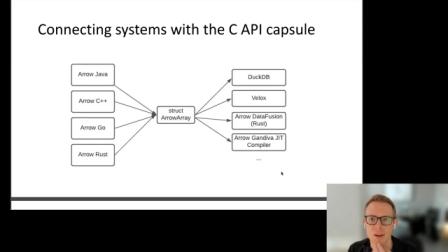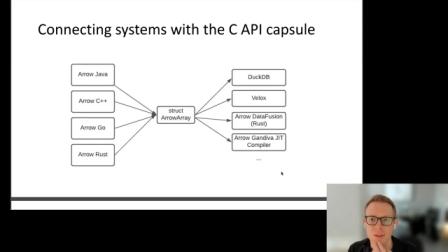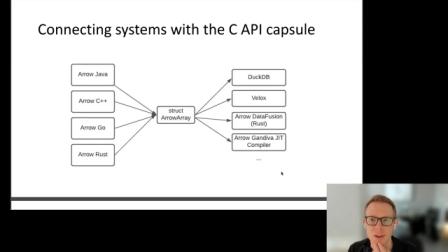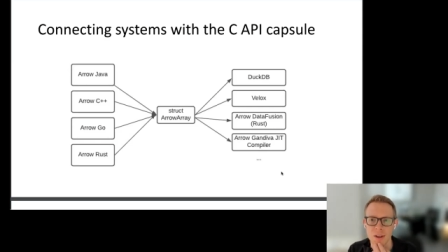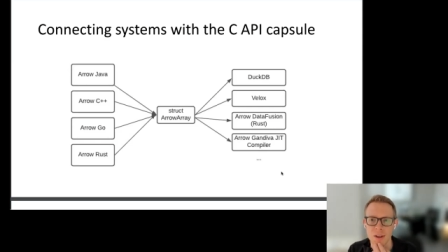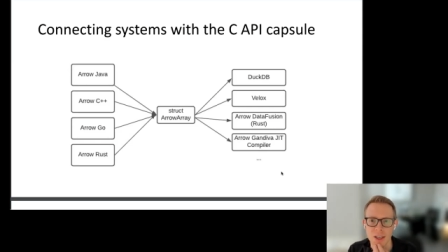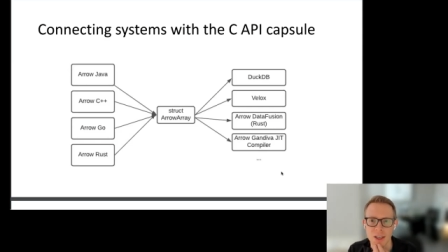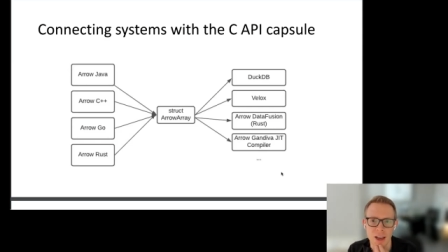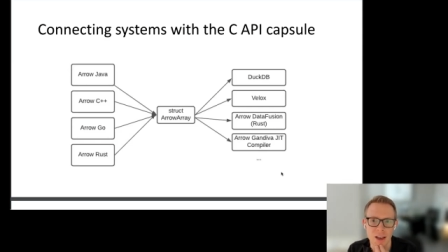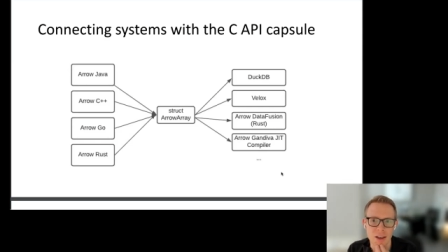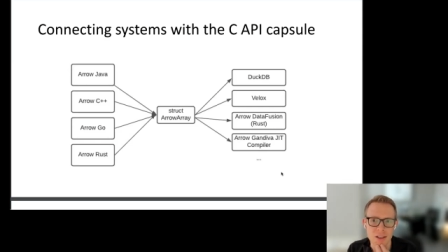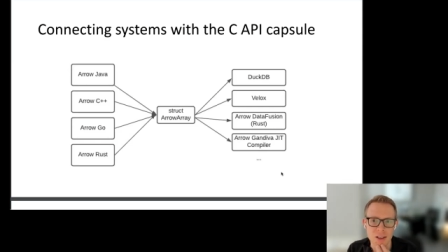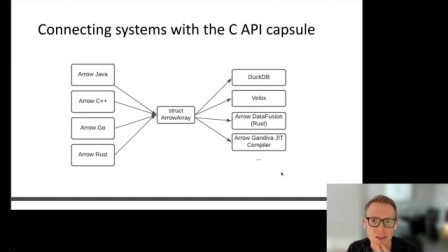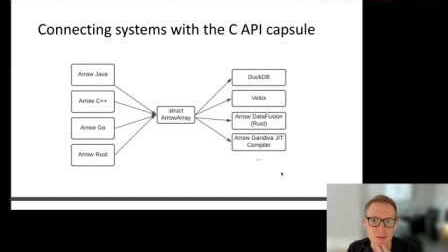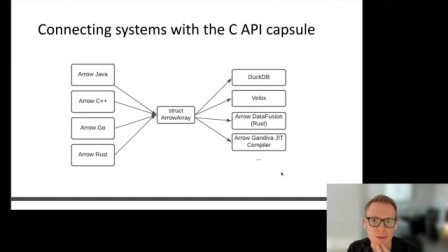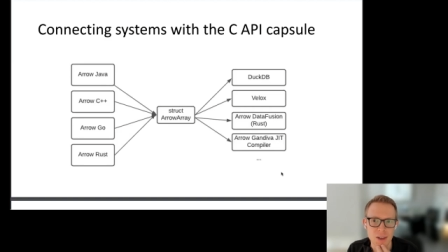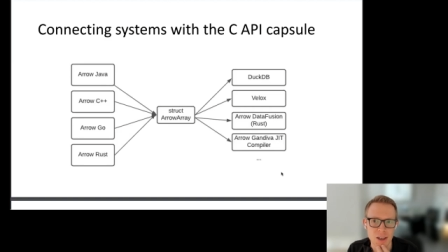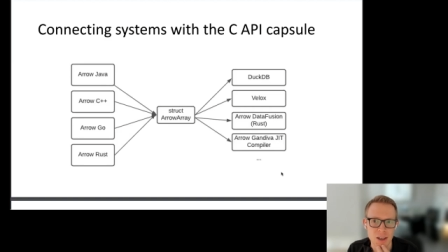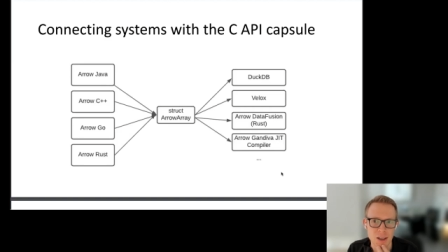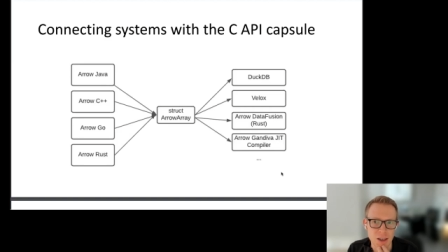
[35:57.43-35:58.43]
the
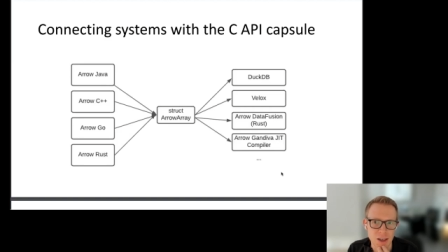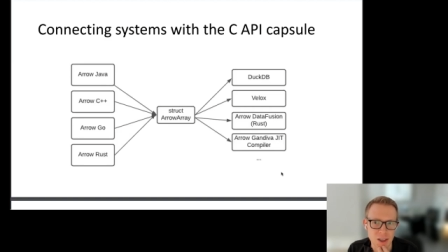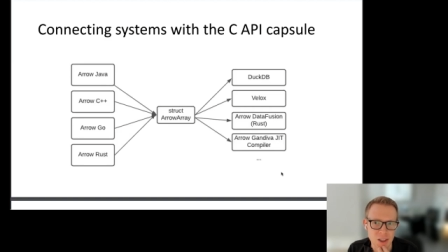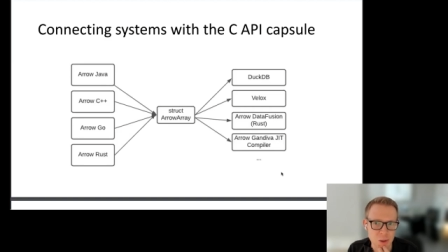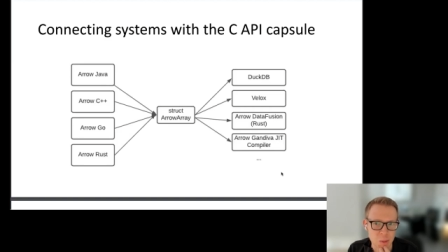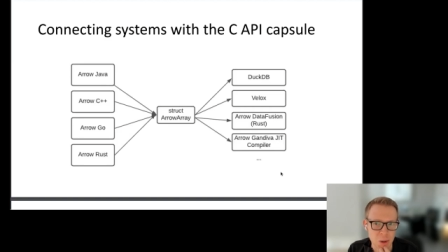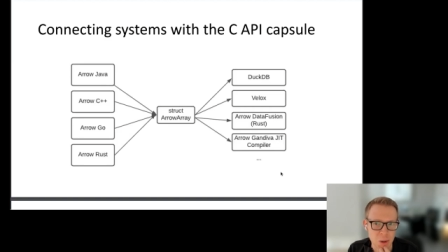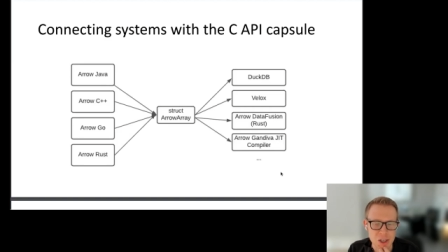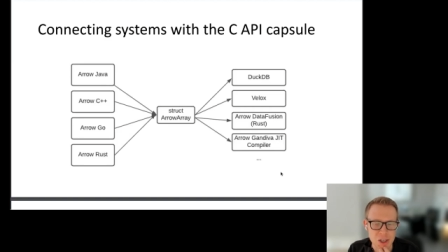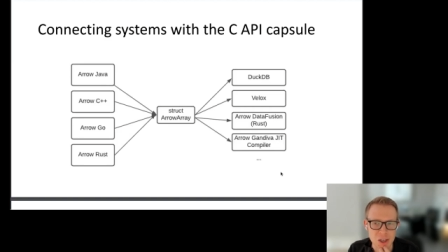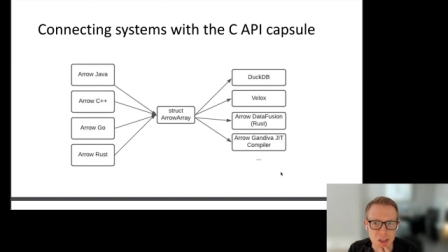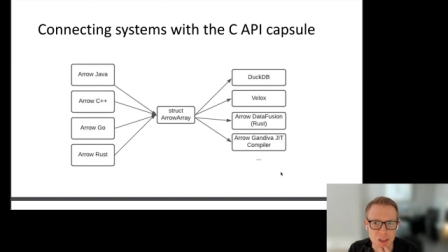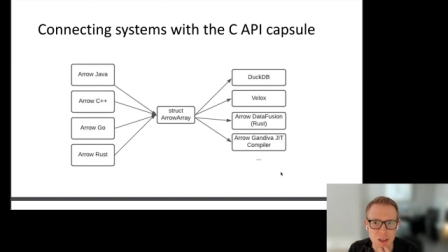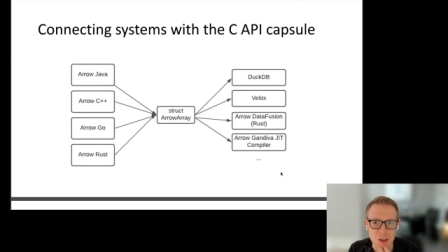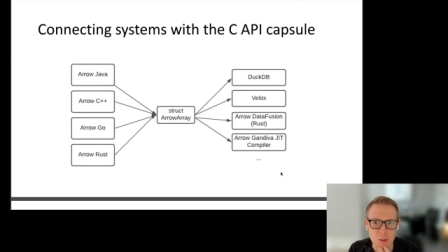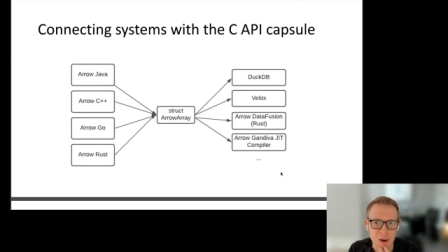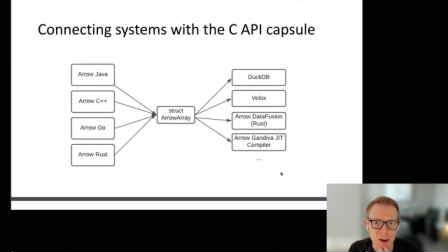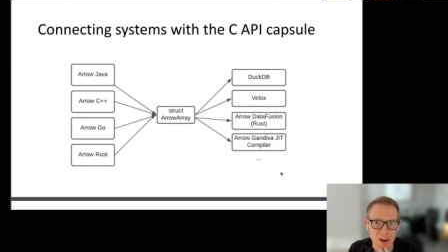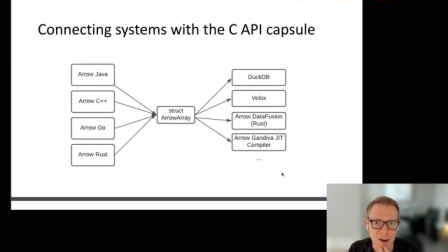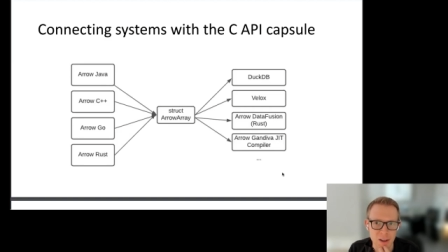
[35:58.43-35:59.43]
Gandiva expression
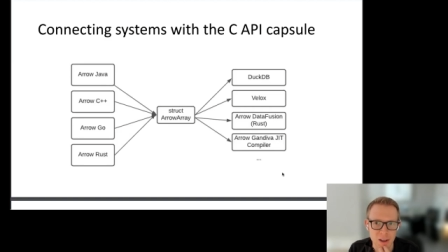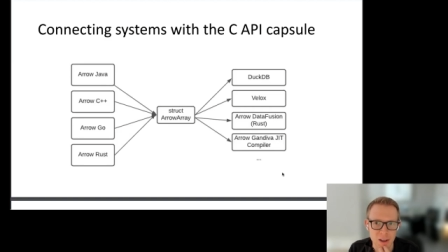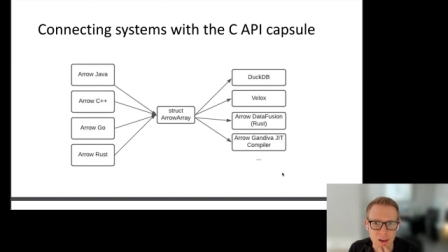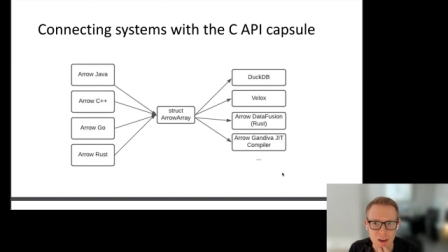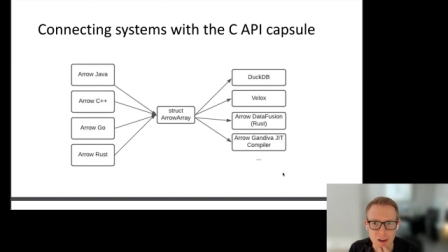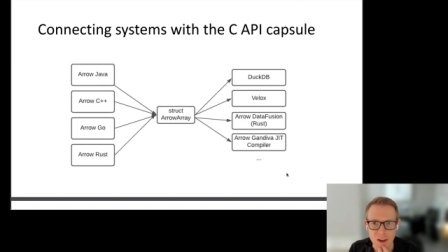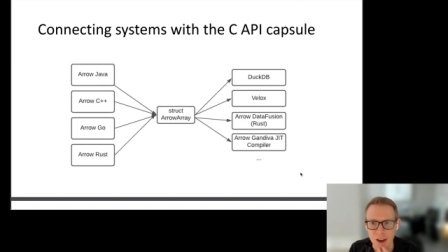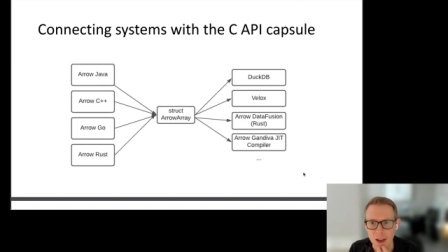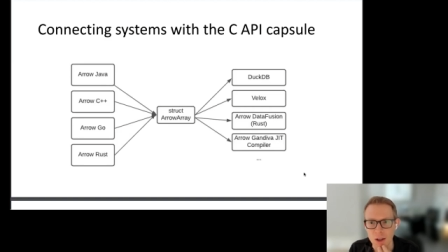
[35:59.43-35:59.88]
compiler,